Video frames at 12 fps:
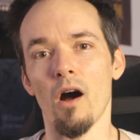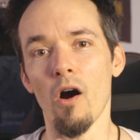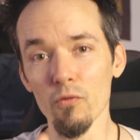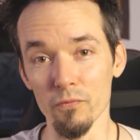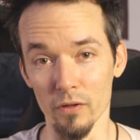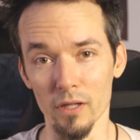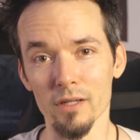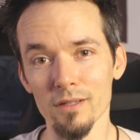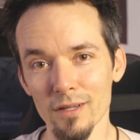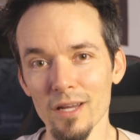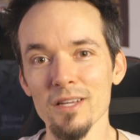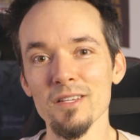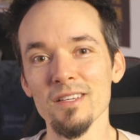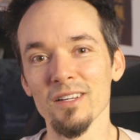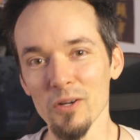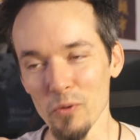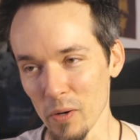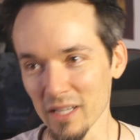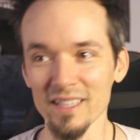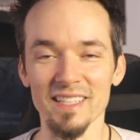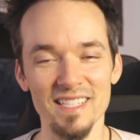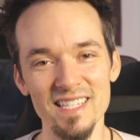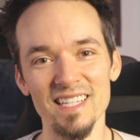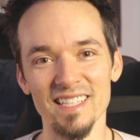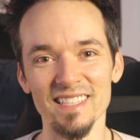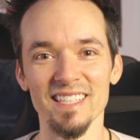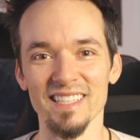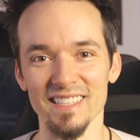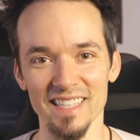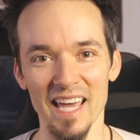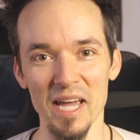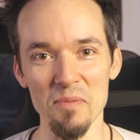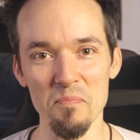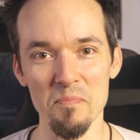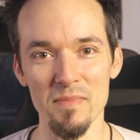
hopefully quickly see it in game.